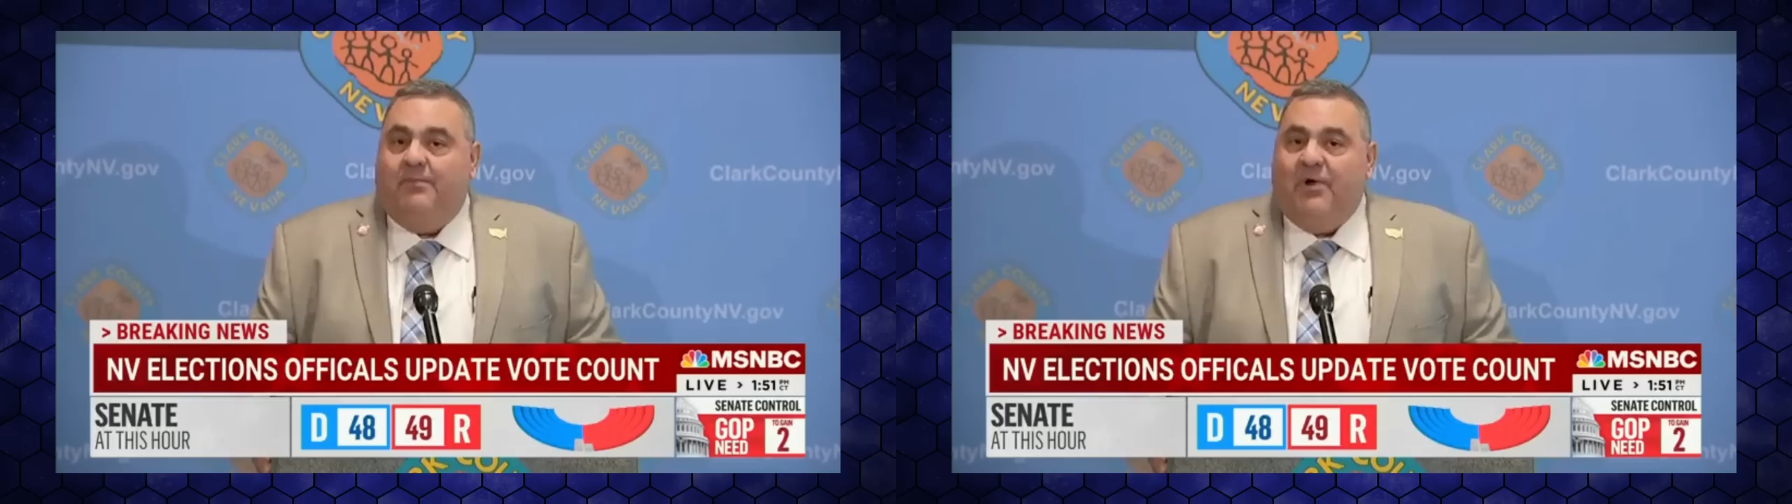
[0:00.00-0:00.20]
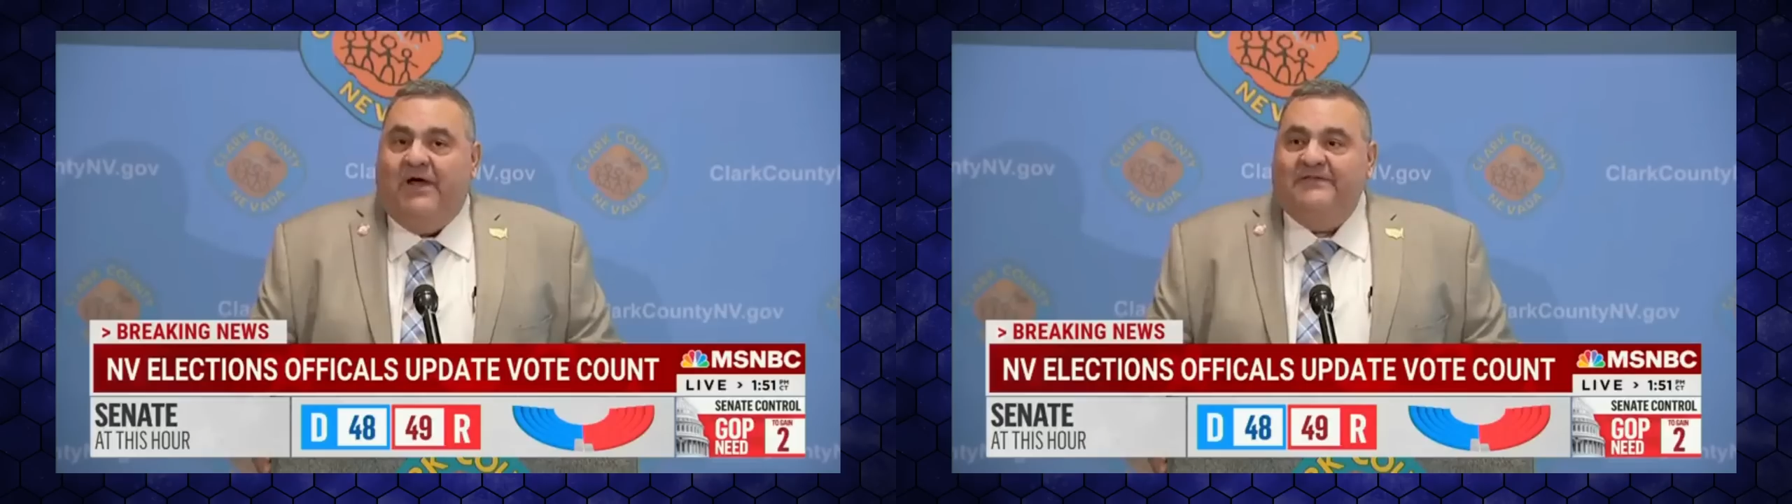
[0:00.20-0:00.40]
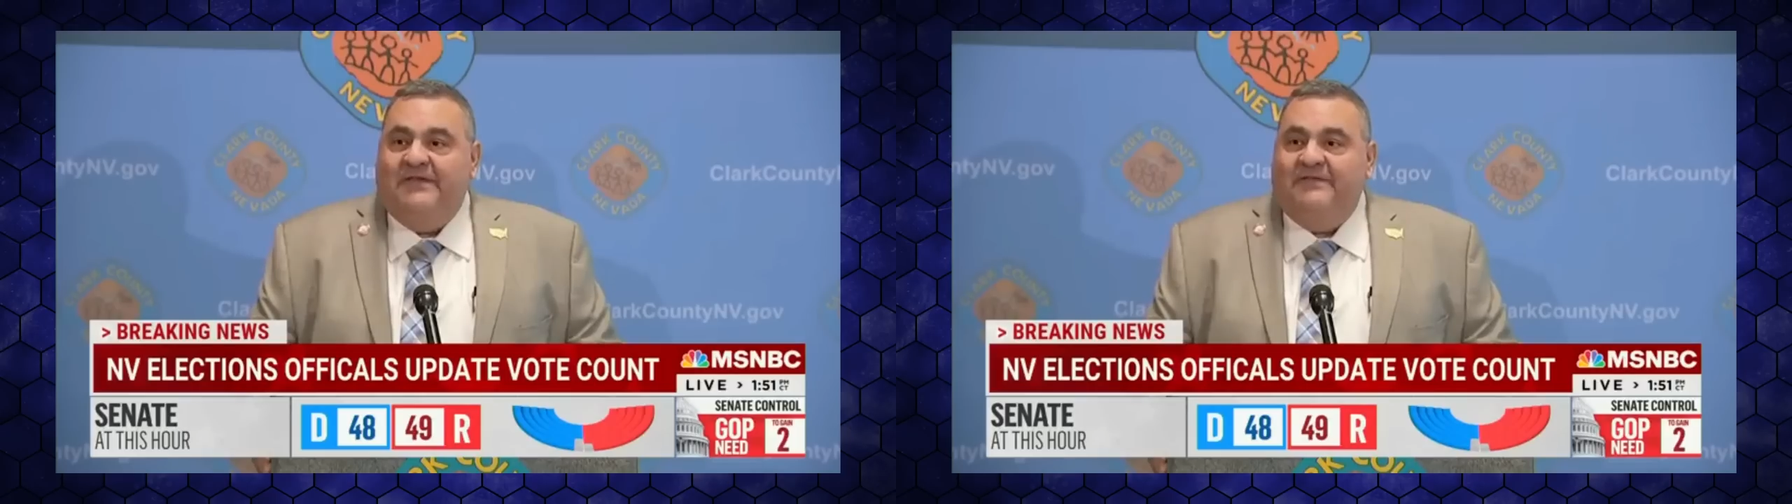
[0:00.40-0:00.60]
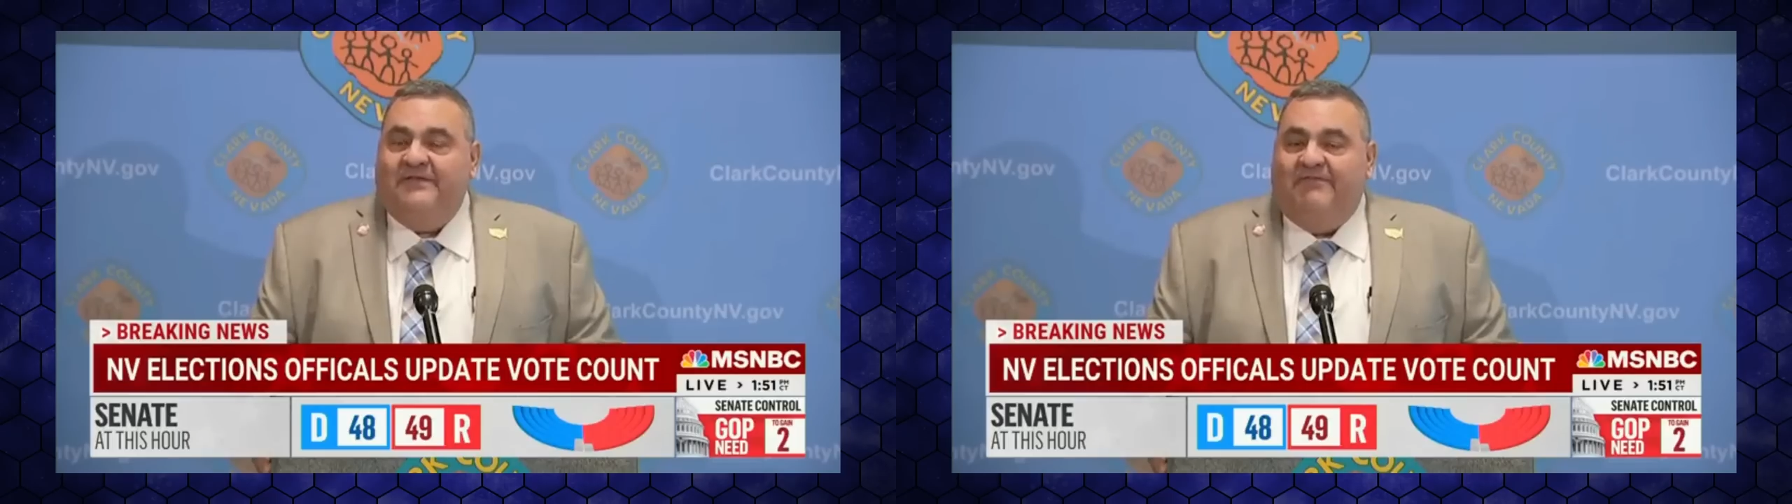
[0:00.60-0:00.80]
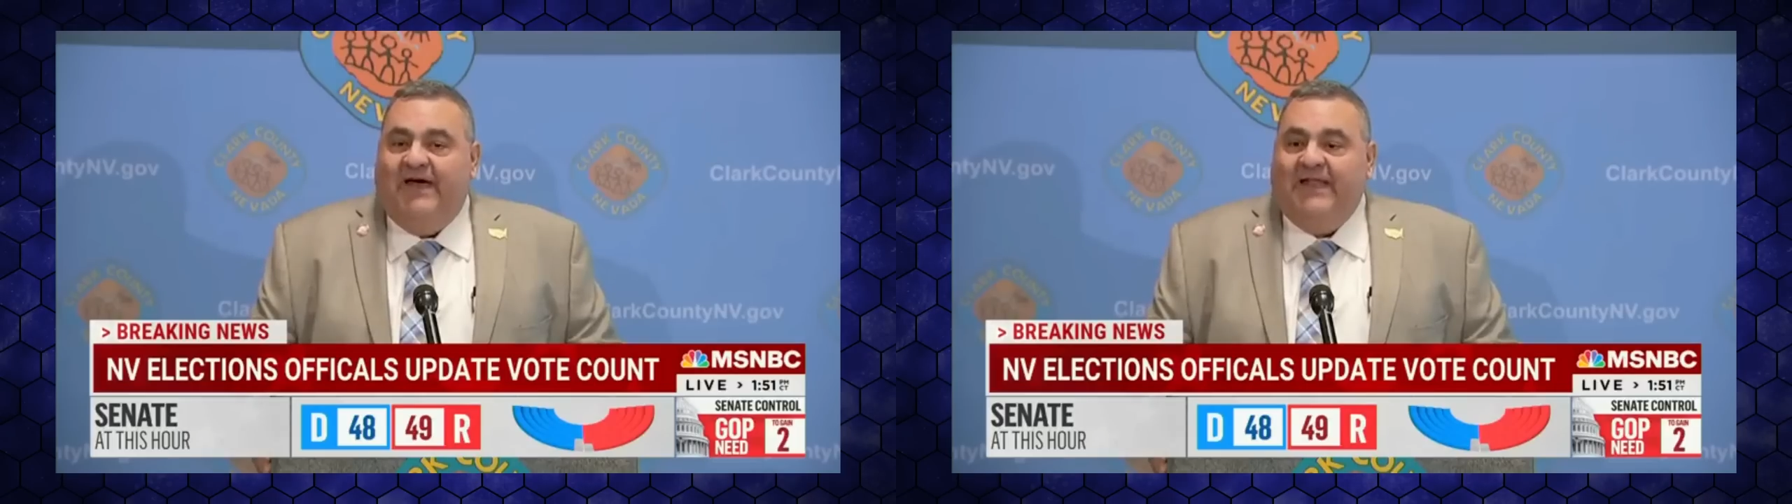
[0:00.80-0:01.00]
the
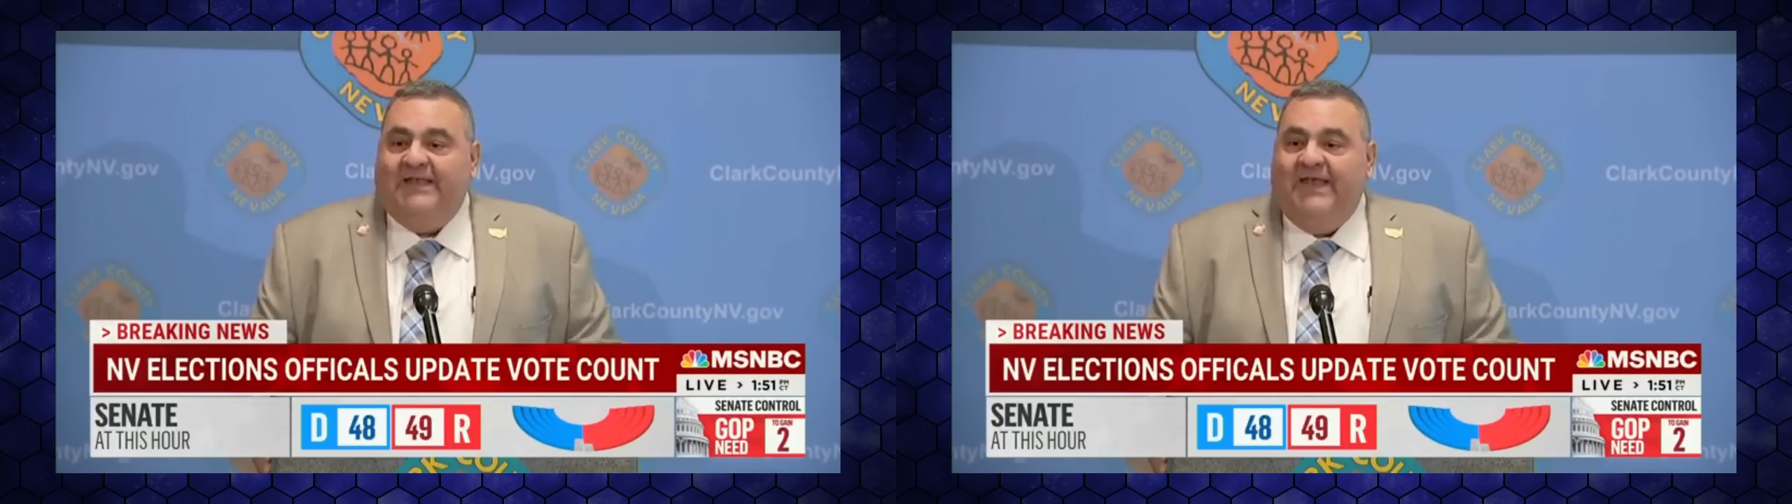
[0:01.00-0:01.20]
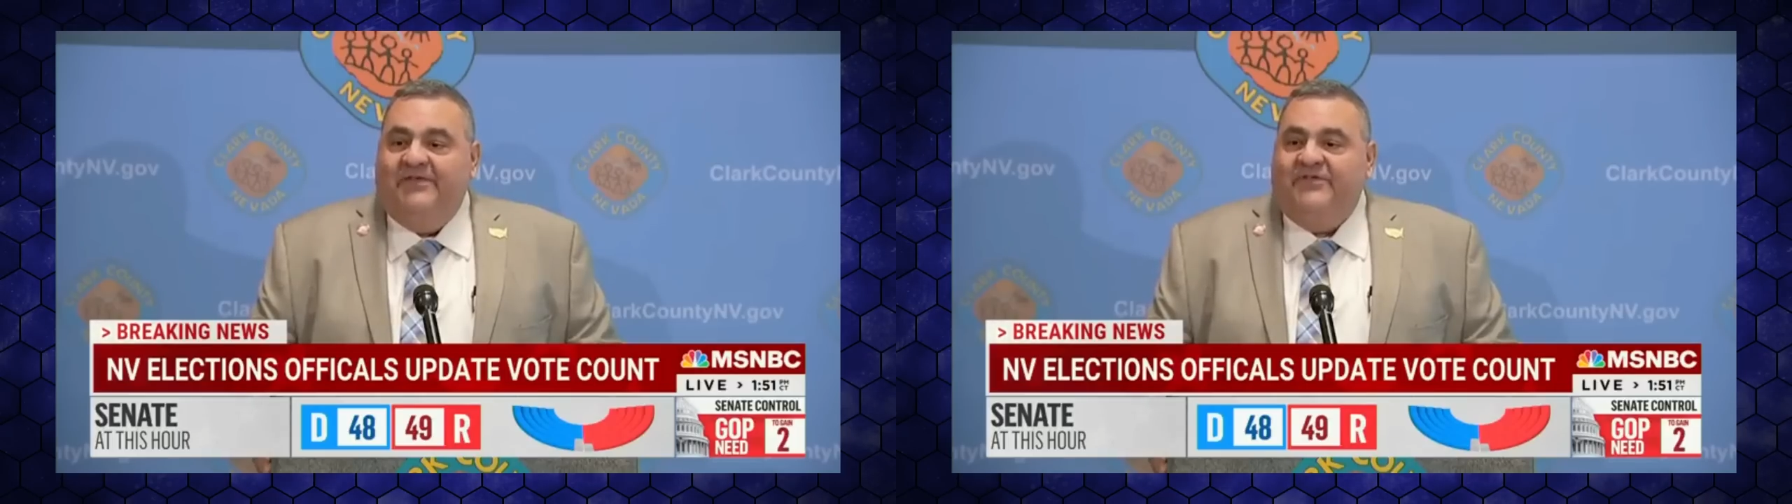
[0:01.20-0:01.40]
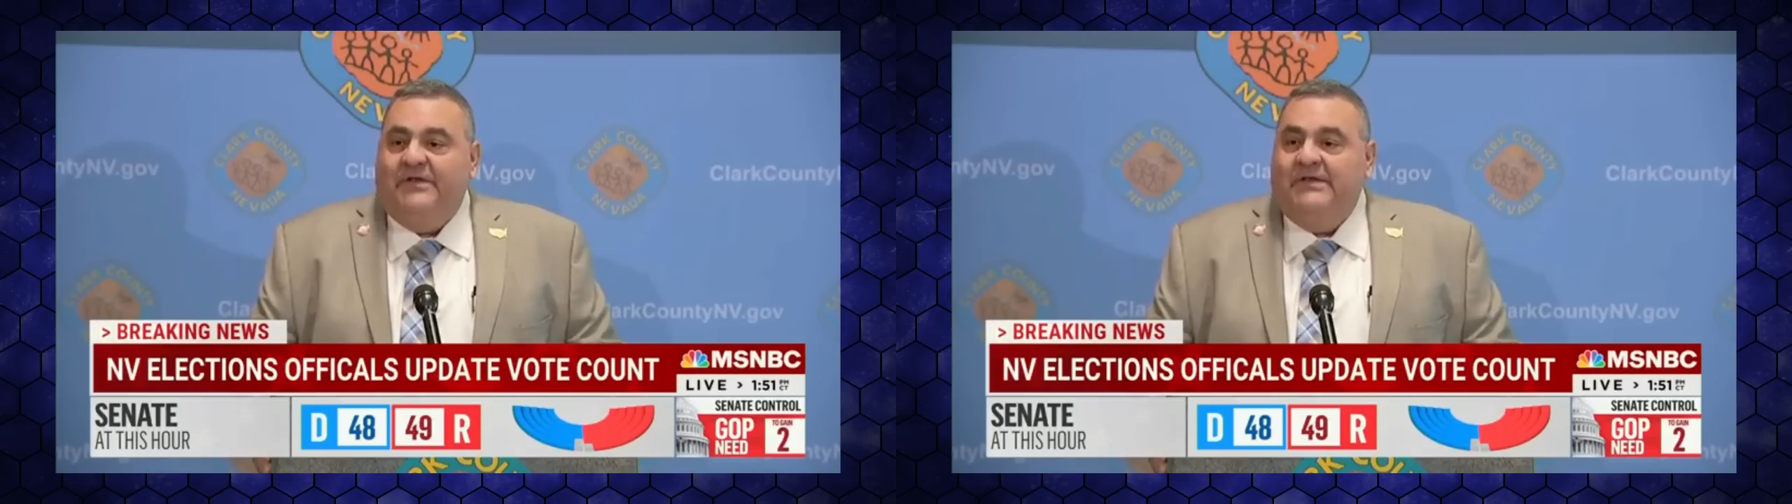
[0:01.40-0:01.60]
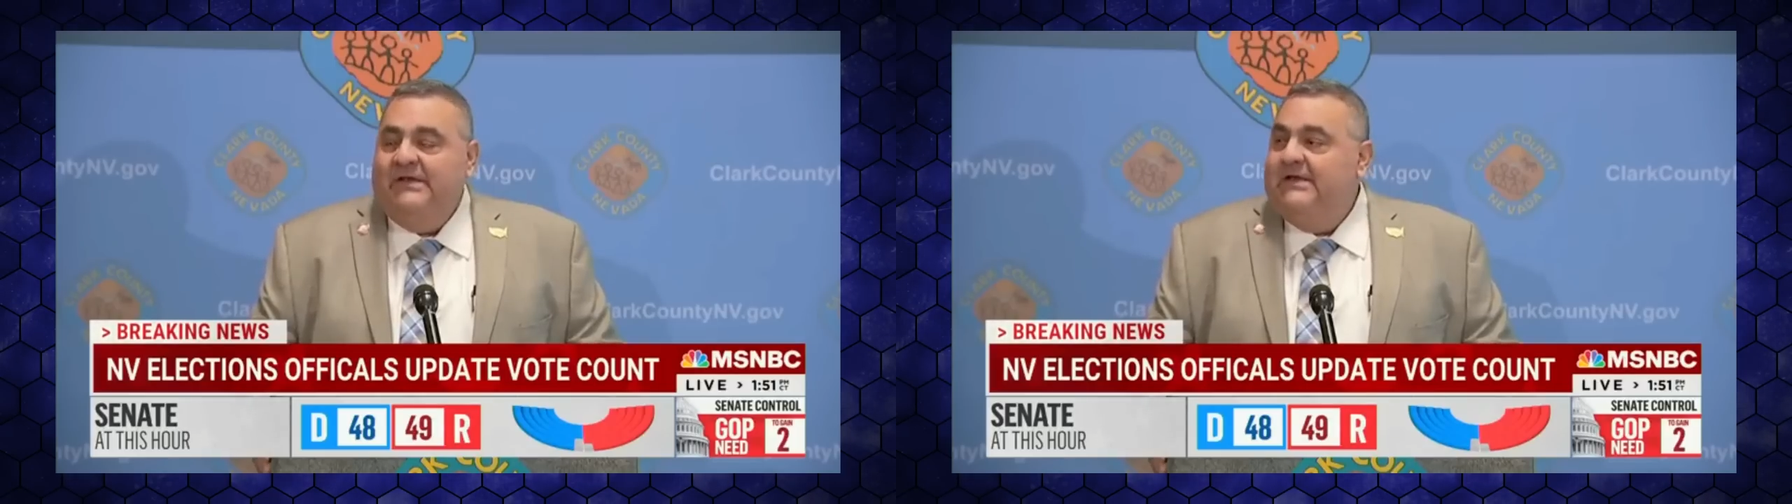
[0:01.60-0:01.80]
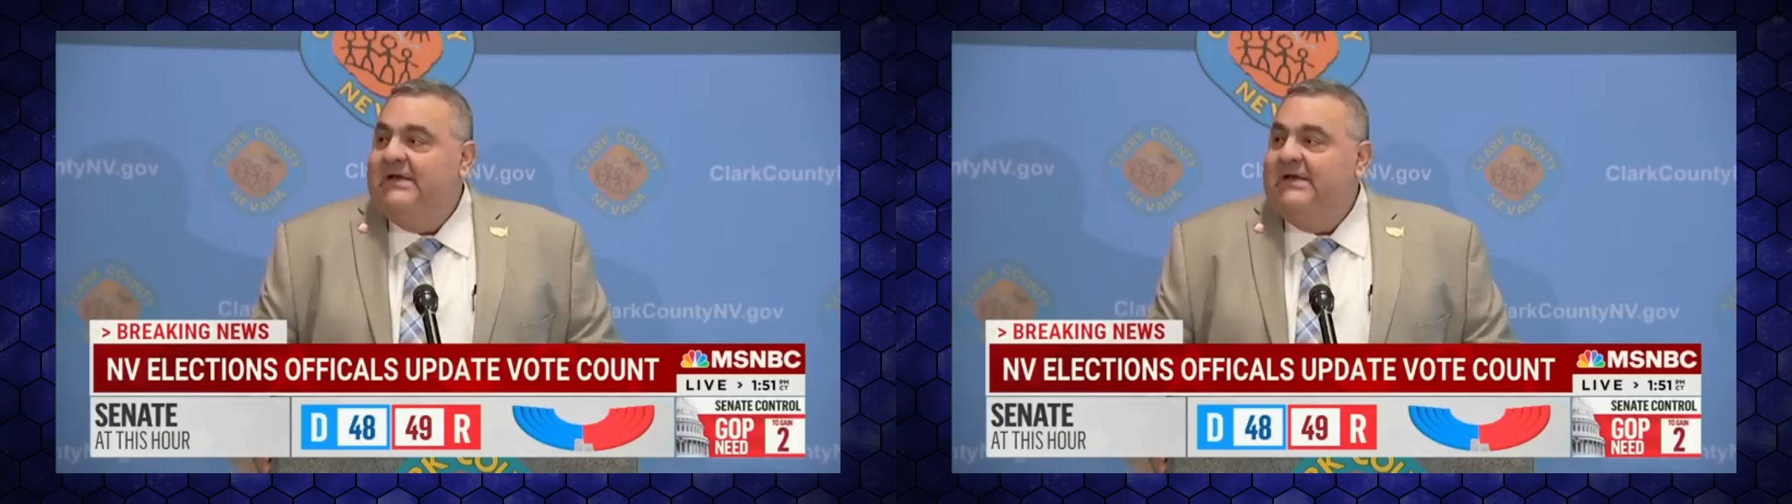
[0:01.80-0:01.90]
process of validation